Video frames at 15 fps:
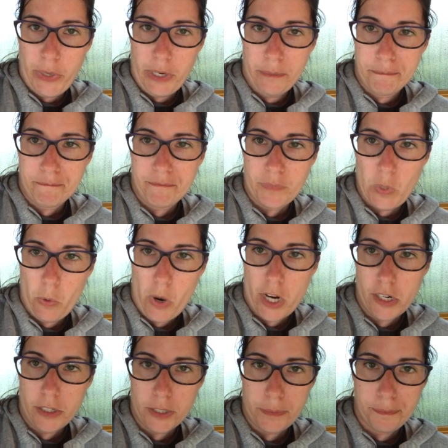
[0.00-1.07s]
but no
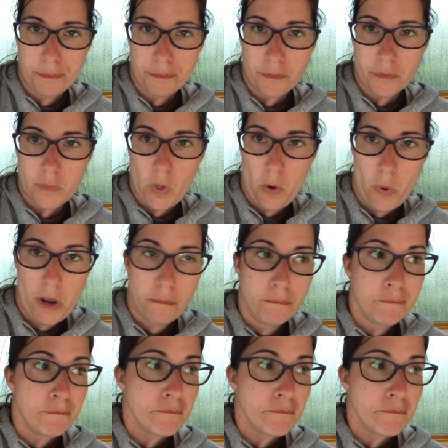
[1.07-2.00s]
otters. Oh well.